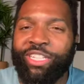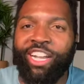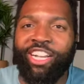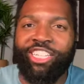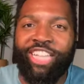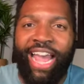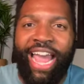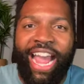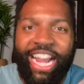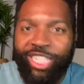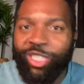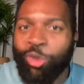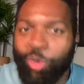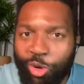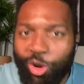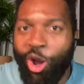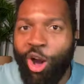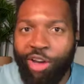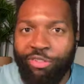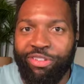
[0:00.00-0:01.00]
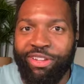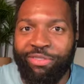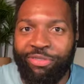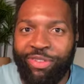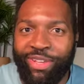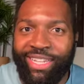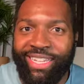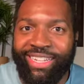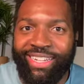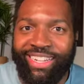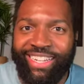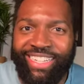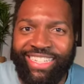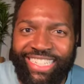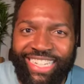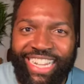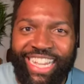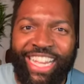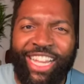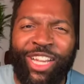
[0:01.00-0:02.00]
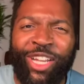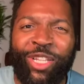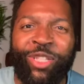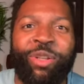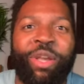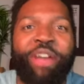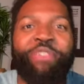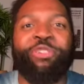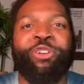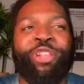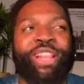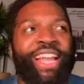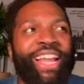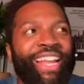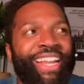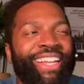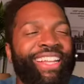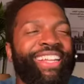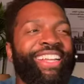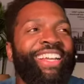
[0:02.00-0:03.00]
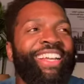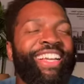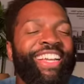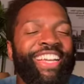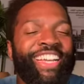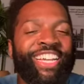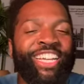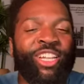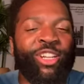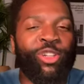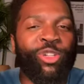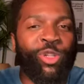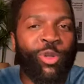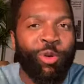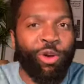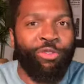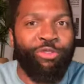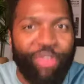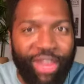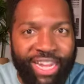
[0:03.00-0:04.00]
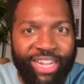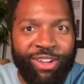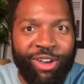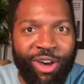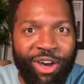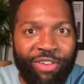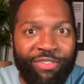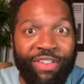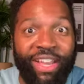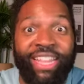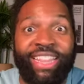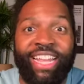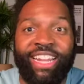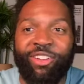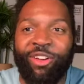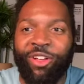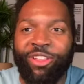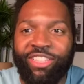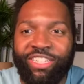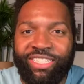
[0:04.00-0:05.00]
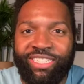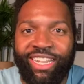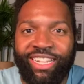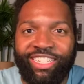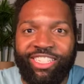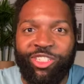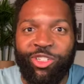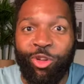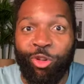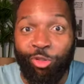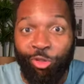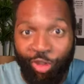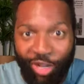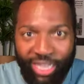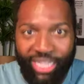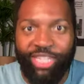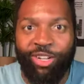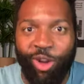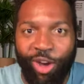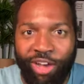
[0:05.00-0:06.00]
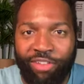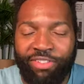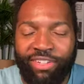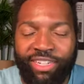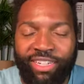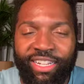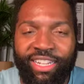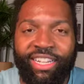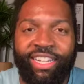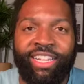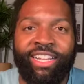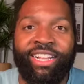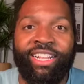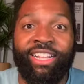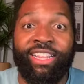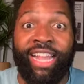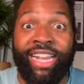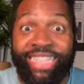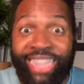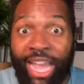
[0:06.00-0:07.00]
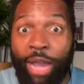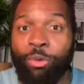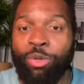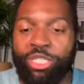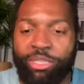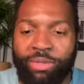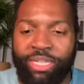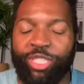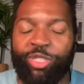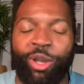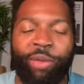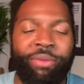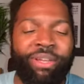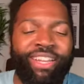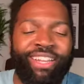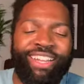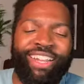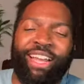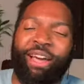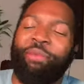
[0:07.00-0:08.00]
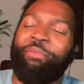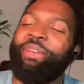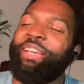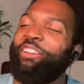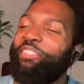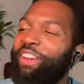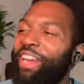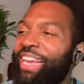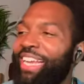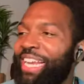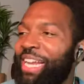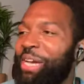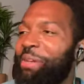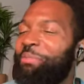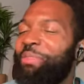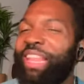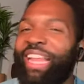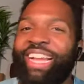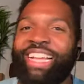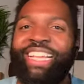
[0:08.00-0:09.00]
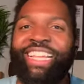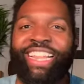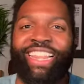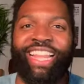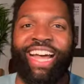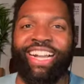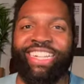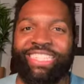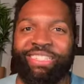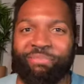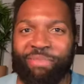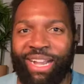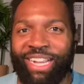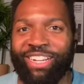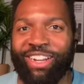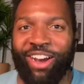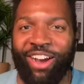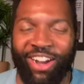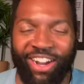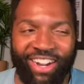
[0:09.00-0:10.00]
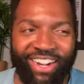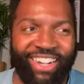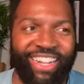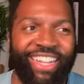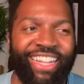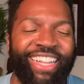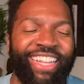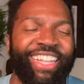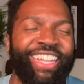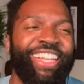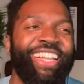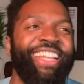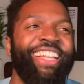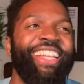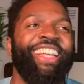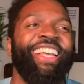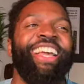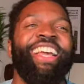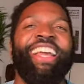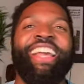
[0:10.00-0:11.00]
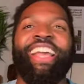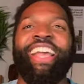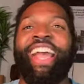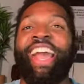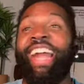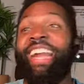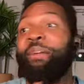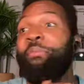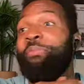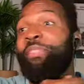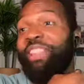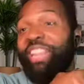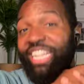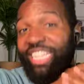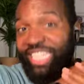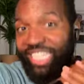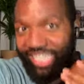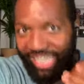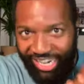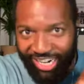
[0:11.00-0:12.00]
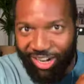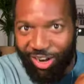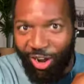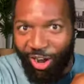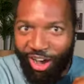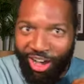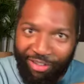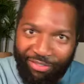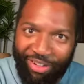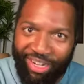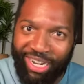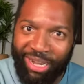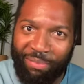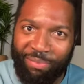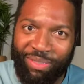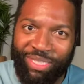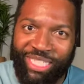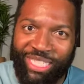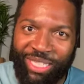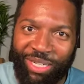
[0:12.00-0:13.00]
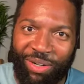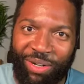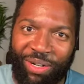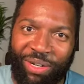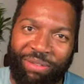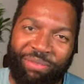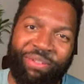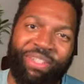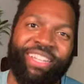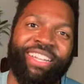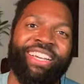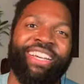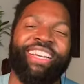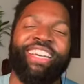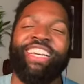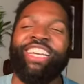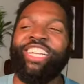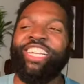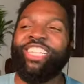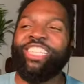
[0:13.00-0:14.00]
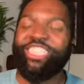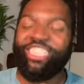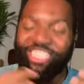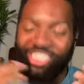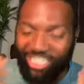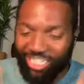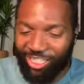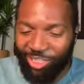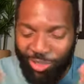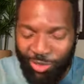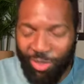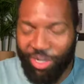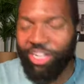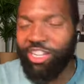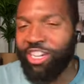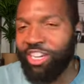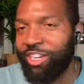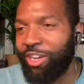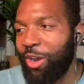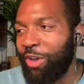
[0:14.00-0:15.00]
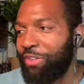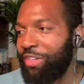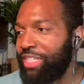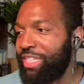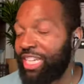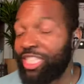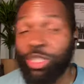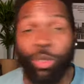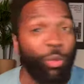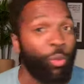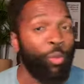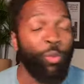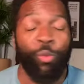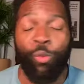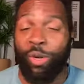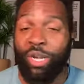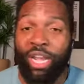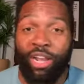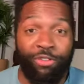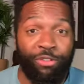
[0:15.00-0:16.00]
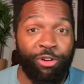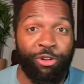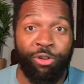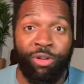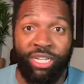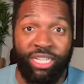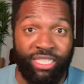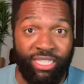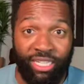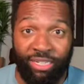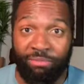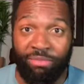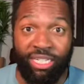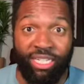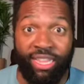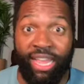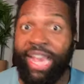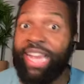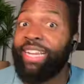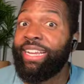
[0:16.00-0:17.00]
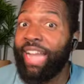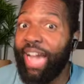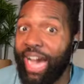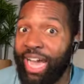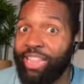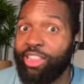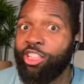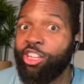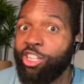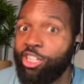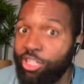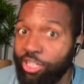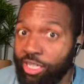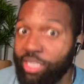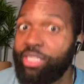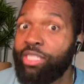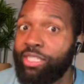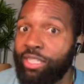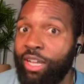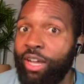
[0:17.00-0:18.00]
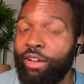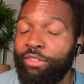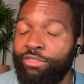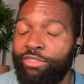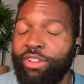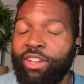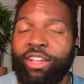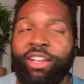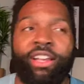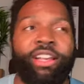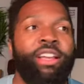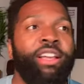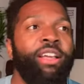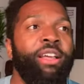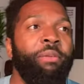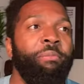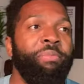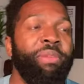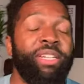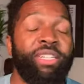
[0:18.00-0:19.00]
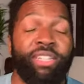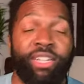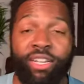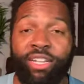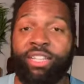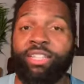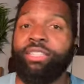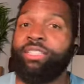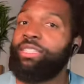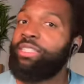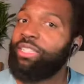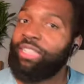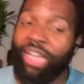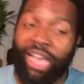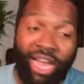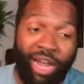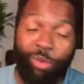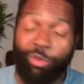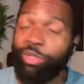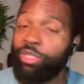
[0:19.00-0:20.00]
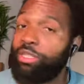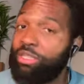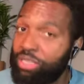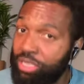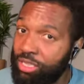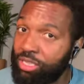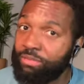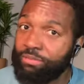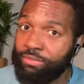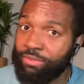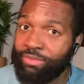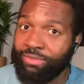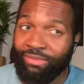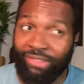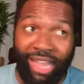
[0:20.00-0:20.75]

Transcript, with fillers: you ever like do a fake cough and then all of a sudden you're really coughing? Like that was me. So I'm here I am, like locked in my car and I'm legit coughing up a storm to do a good COVID test. So whatever is in me, they got the good stuff because I was I was coughing up last week, you know.